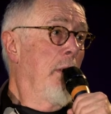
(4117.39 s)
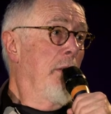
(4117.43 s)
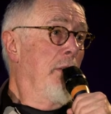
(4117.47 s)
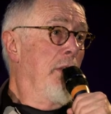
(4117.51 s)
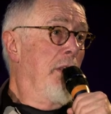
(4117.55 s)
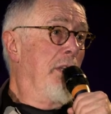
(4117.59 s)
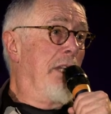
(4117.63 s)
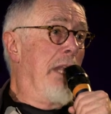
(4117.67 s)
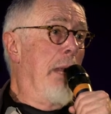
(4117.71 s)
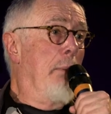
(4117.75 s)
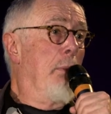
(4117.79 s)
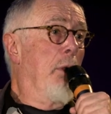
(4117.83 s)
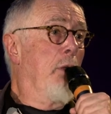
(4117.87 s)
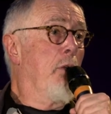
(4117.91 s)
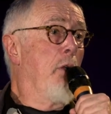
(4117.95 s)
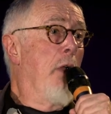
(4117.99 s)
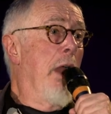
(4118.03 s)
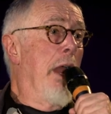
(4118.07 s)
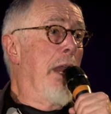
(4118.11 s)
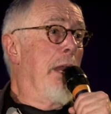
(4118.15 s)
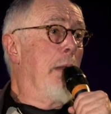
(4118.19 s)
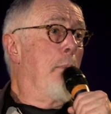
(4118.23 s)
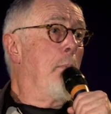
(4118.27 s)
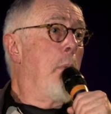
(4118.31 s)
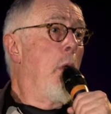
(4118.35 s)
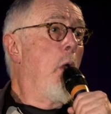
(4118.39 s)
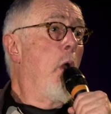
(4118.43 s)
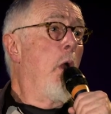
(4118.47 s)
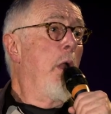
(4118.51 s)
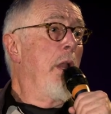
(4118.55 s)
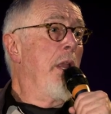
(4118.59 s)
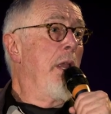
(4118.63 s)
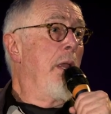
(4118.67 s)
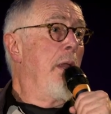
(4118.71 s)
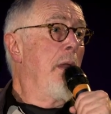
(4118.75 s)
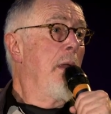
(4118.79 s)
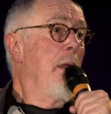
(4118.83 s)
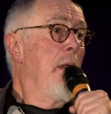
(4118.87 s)
the Democratic
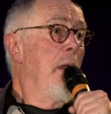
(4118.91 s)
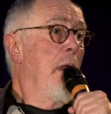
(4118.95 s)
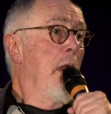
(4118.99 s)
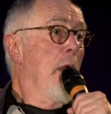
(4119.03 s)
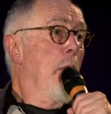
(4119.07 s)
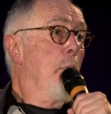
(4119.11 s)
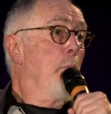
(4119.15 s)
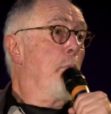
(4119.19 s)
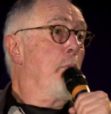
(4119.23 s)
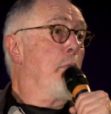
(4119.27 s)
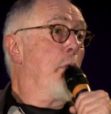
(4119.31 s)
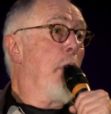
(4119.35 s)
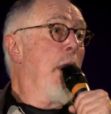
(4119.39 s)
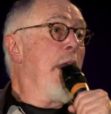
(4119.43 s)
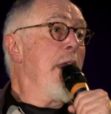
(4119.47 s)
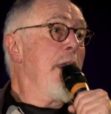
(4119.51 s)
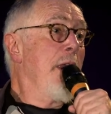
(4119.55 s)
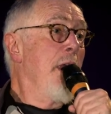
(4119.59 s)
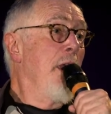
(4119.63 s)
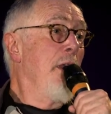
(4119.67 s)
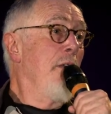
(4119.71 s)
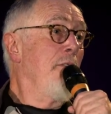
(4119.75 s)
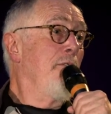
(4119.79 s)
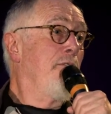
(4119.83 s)
Party breaking